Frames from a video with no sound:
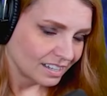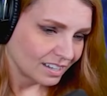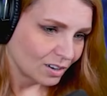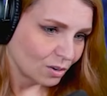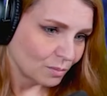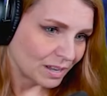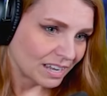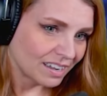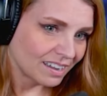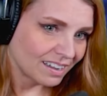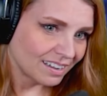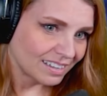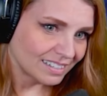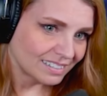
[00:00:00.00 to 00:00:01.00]
Oh my
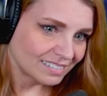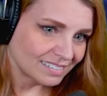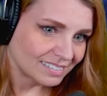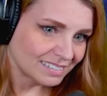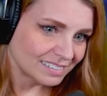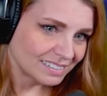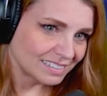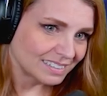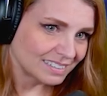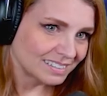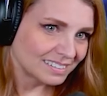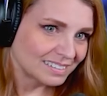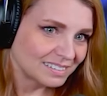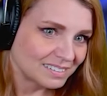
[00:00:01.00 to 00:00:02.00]
god.
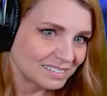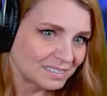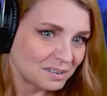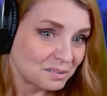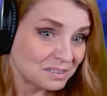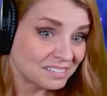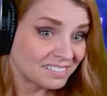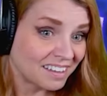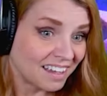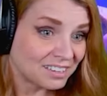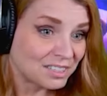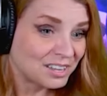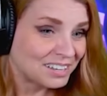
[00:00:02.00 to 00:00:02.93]
Well, we tied.